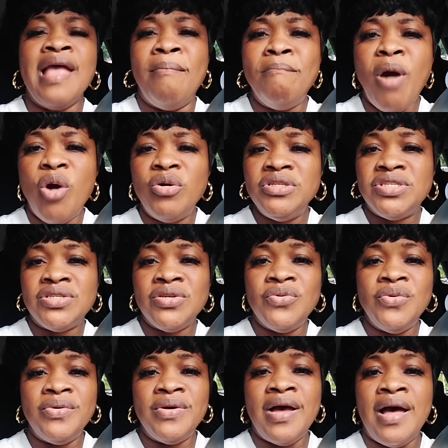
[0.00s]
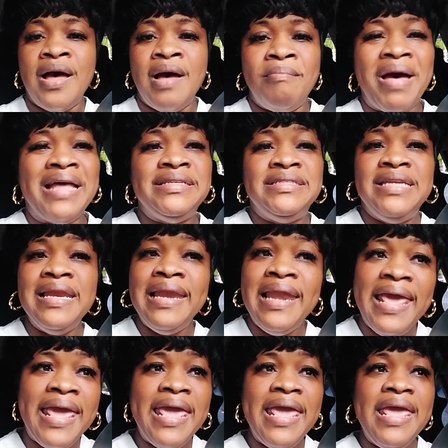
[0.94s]
amounts to a
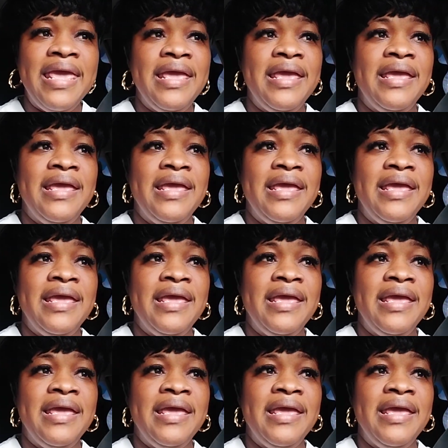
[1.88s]
delay,